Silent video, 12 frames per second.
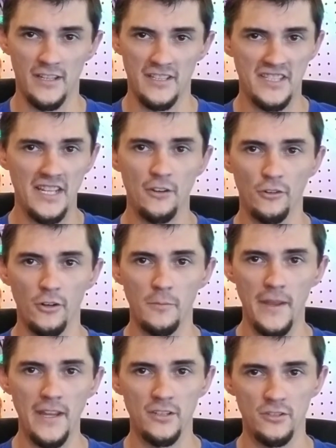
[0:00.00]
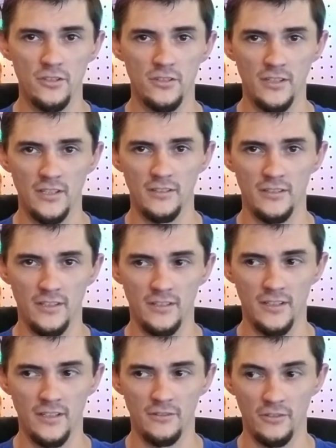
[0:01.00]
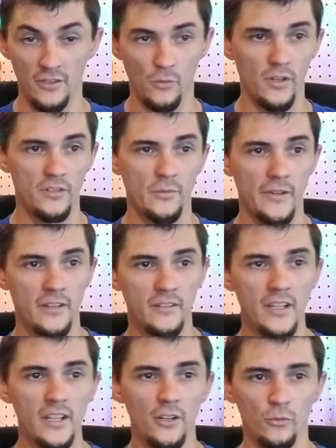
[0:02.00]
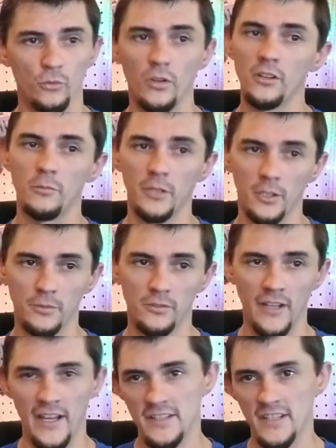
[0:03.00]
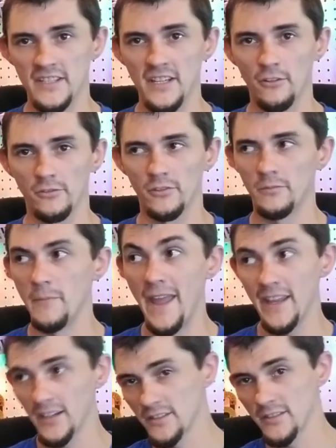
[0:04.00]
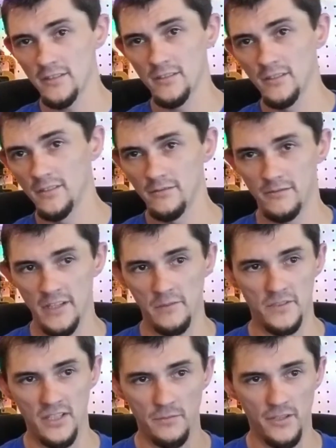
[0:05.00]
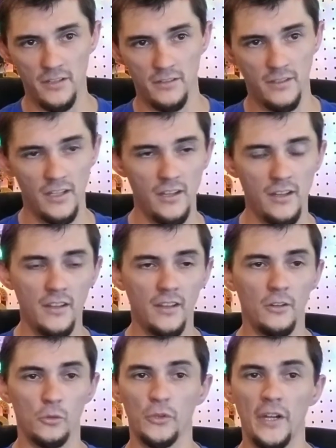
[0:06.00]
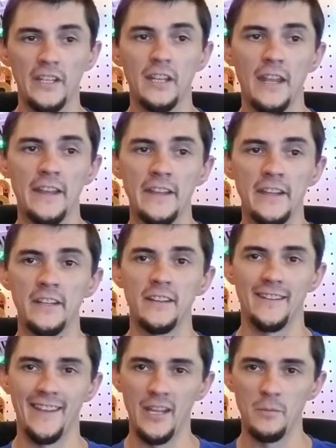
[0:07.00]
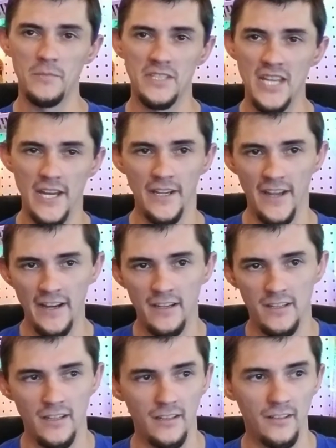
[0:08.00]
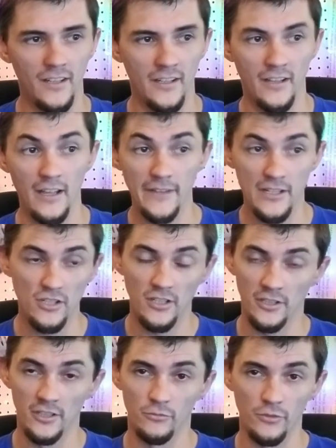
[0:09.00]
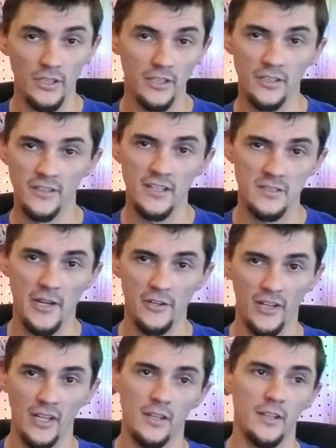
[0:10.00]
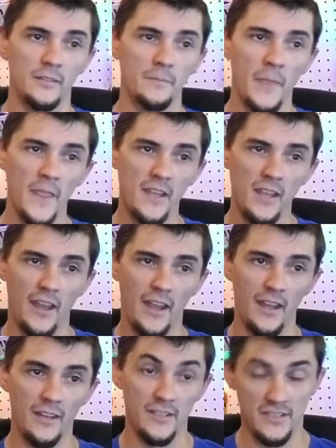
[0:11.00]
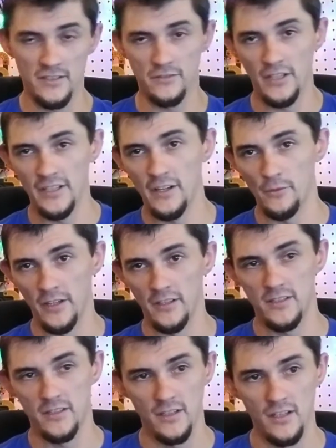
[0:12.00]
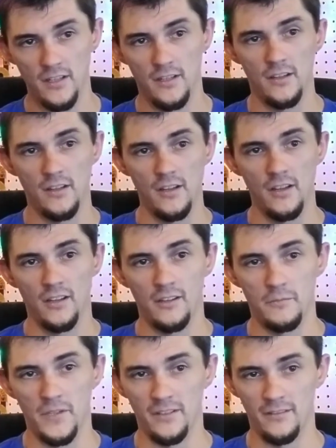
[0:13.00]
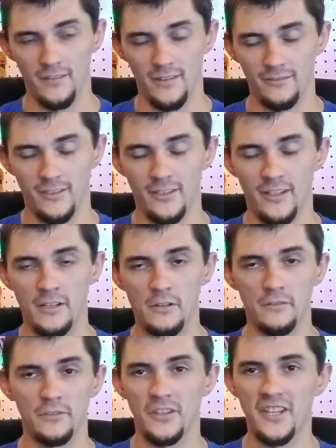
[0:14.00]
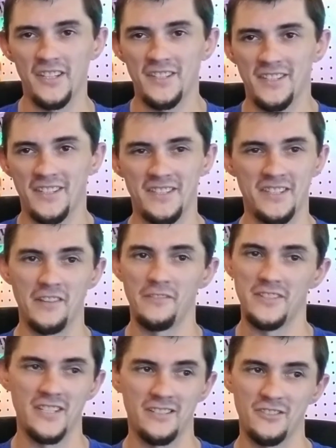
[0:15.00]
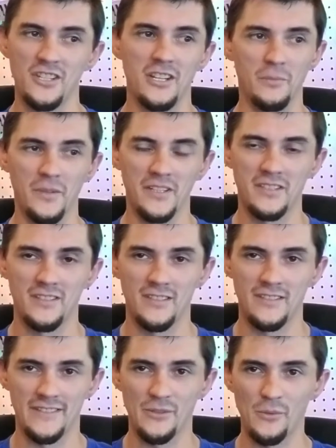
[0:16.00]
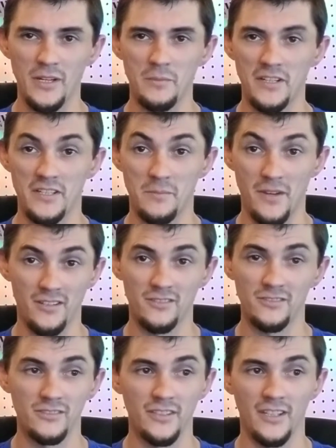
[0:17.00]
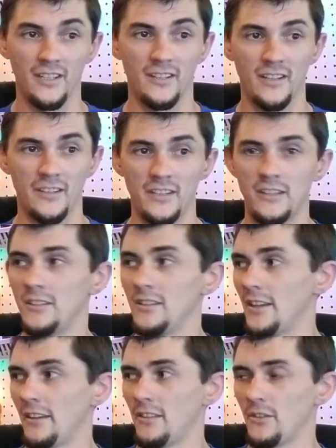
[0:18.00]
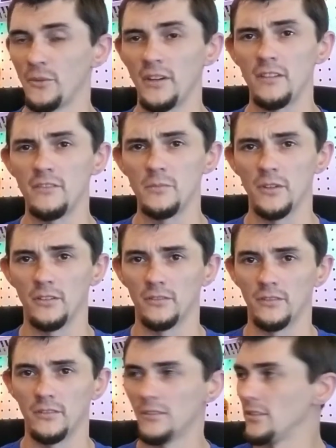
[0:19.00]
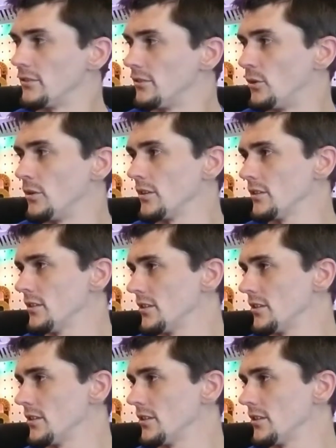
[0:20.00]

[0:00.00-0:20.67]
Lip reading: synchro mesh that works well. Royal Purple has a synchro max, same thing. Redline MT90. I've actually heard really things about Redline, and this is the route I went. But yeah, however, this stuff is not cheap. It's like 20 bucks a bottle, and I think you need like 3 of them or 4.